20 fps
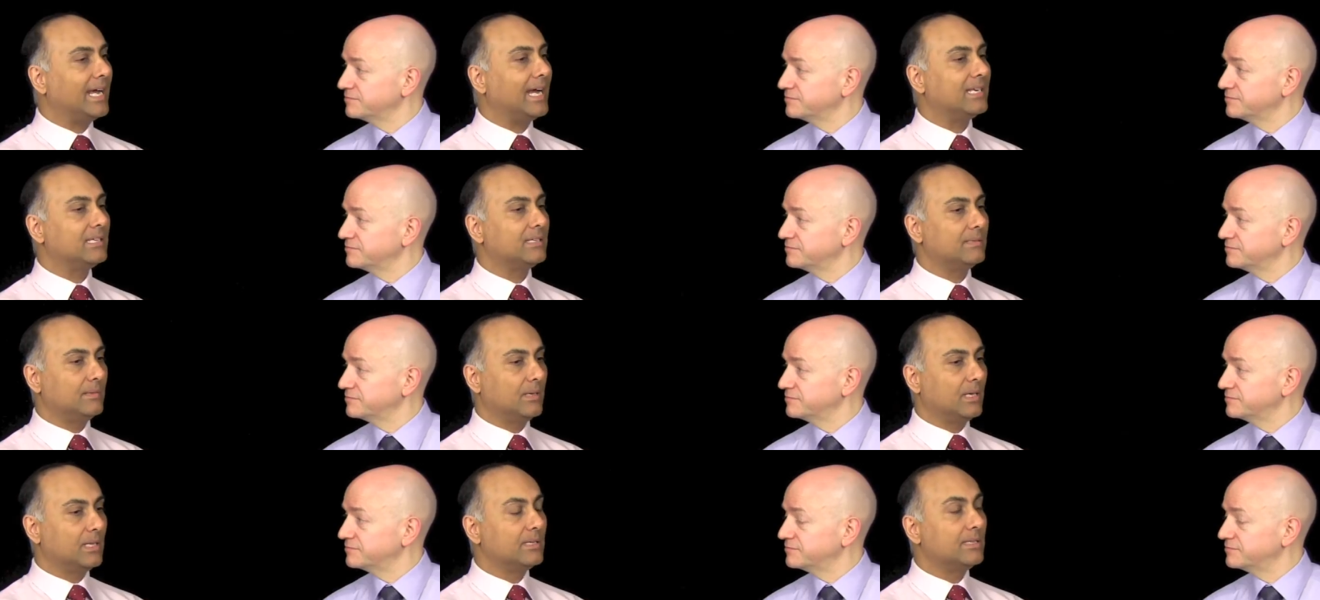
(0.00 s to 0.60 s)
Speaker 1: that
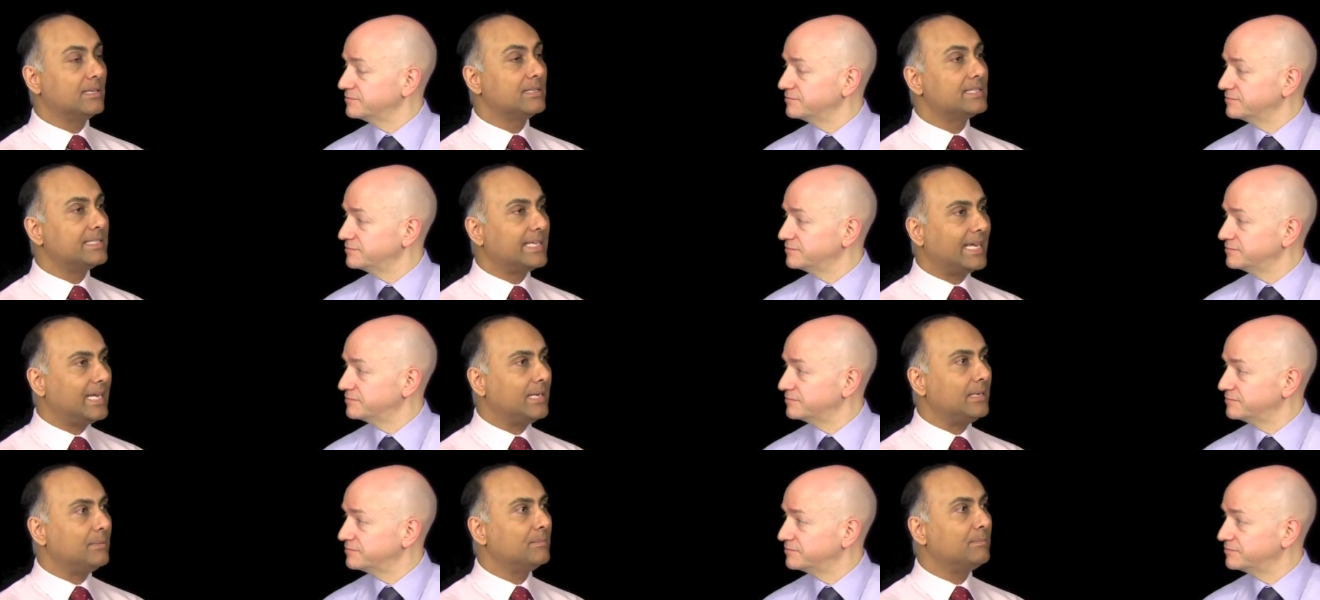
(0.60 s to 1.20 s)
the
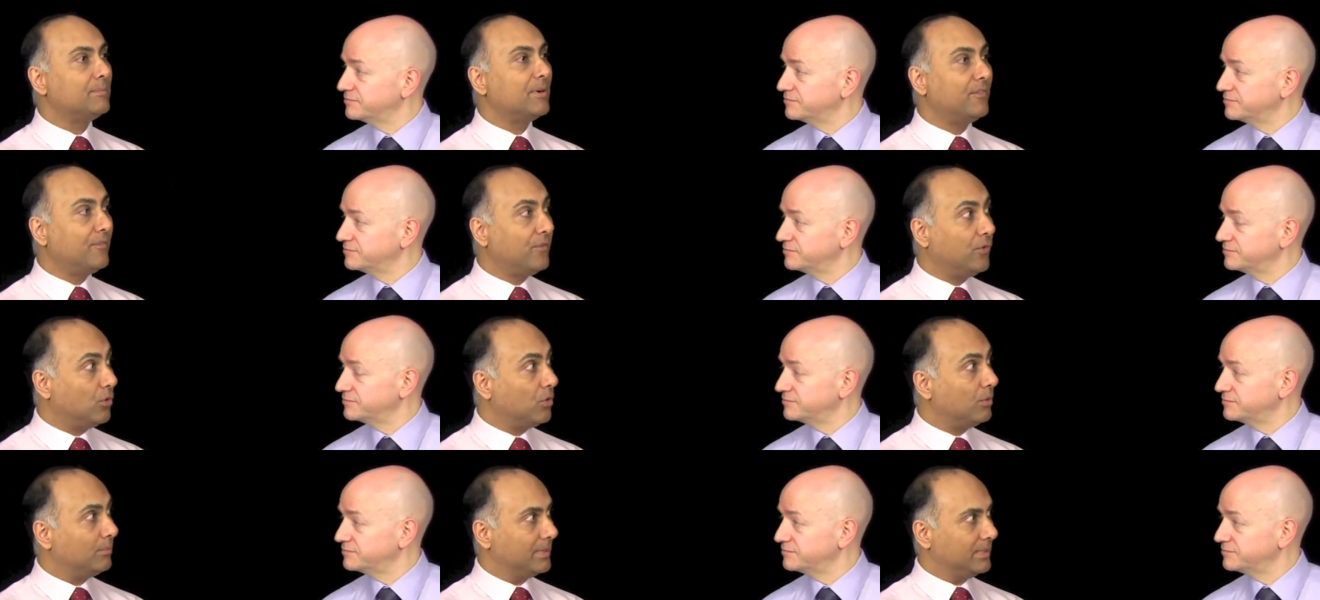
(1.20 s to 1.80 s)
same
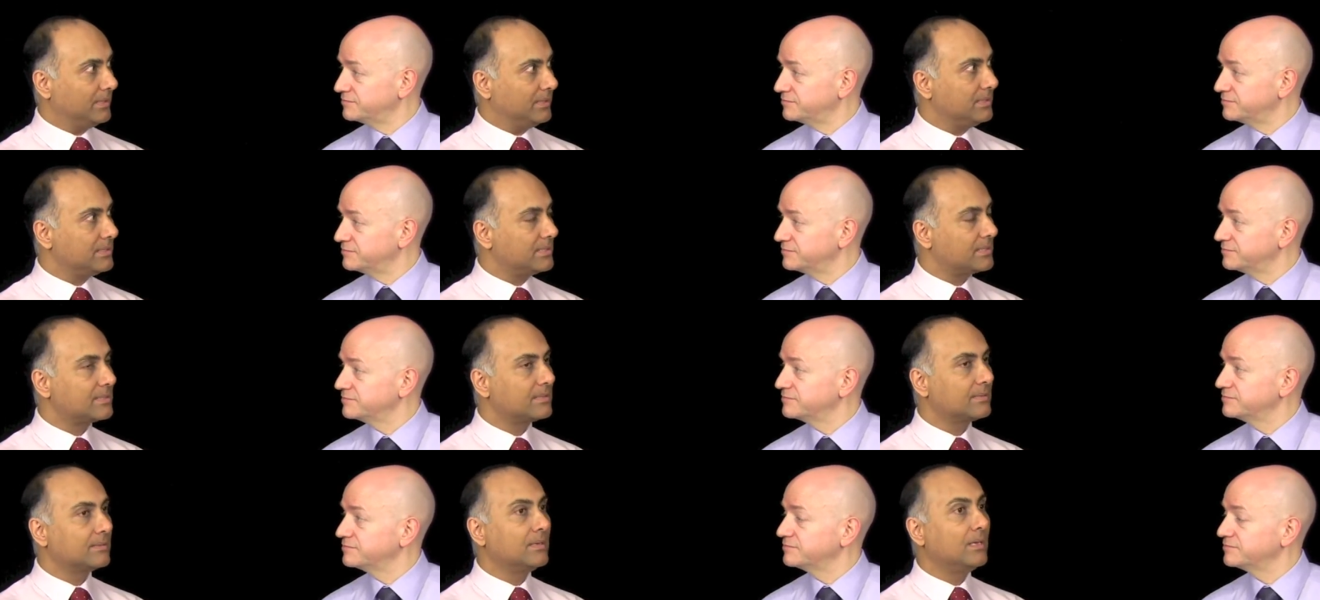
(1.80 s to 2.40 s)

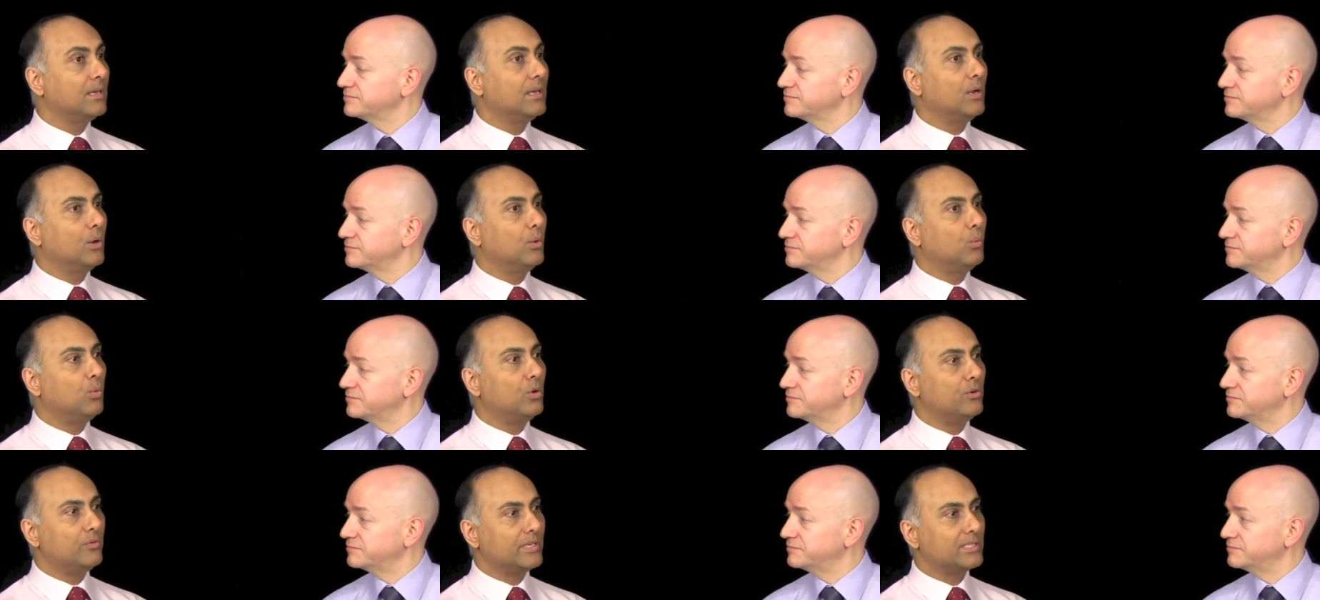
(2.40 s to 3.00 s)
performance
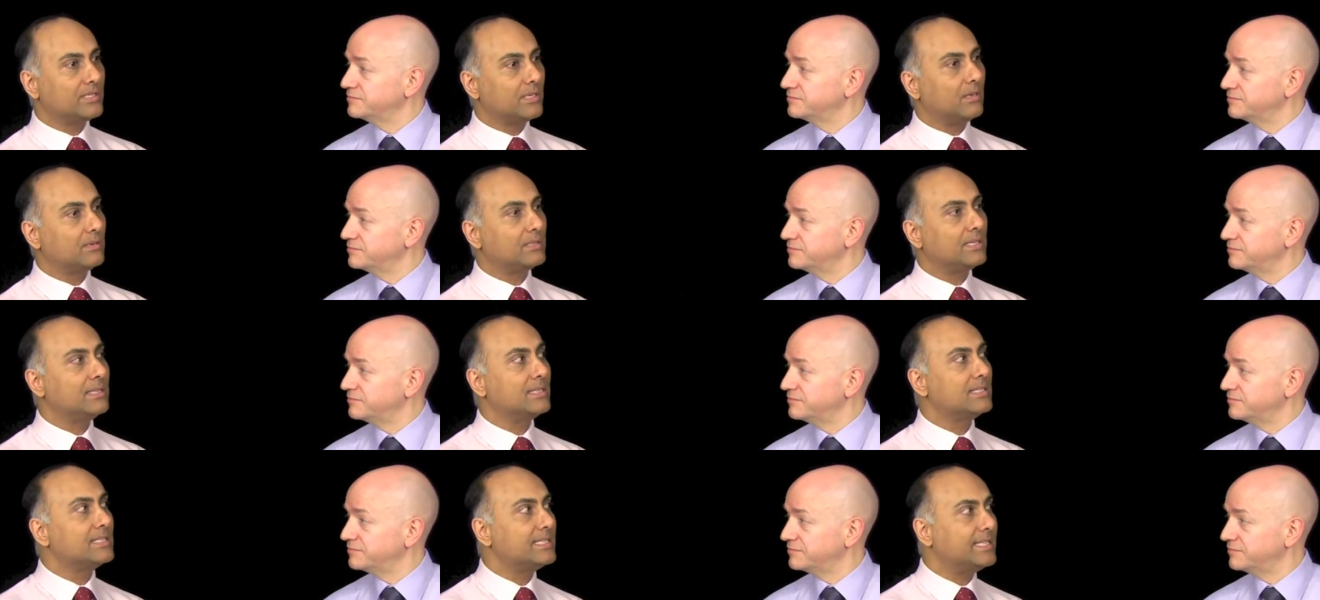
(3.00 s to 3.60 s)
would result
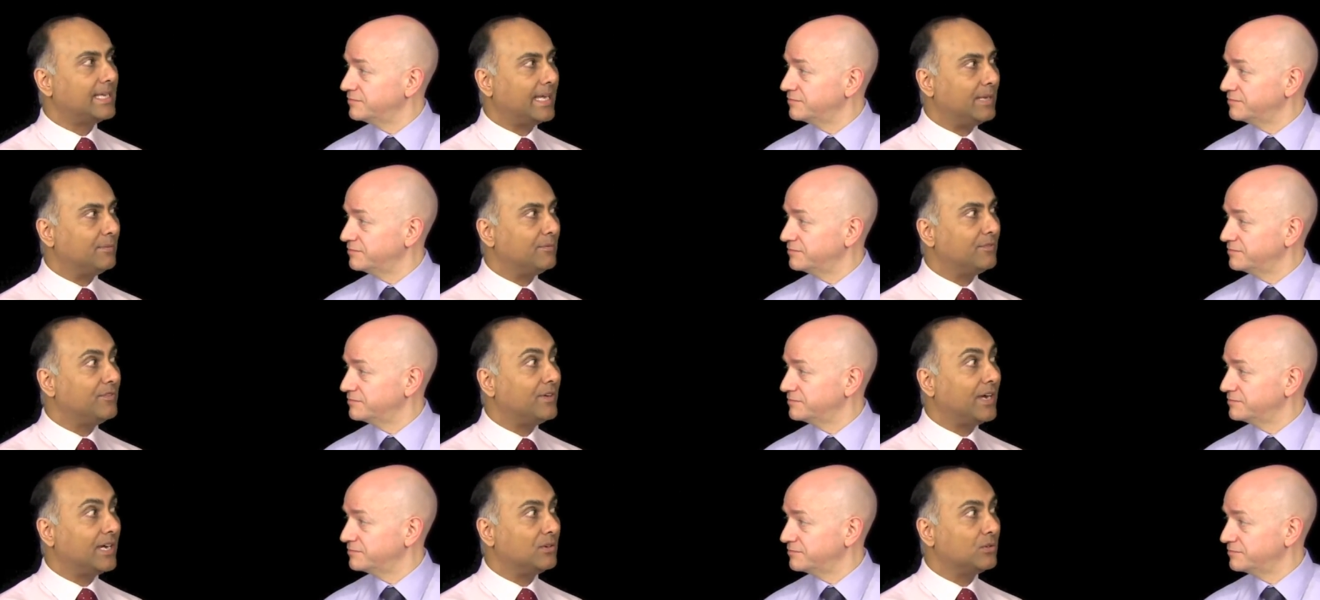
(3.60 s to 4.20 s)
in the same
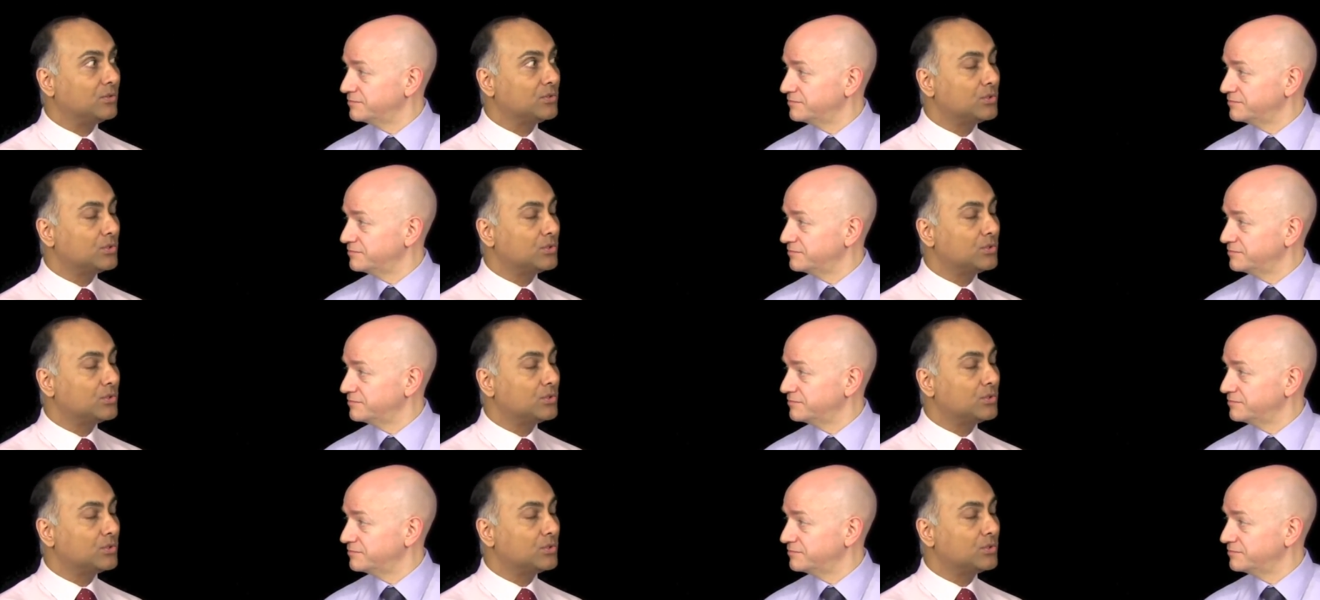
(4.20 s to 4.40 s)
final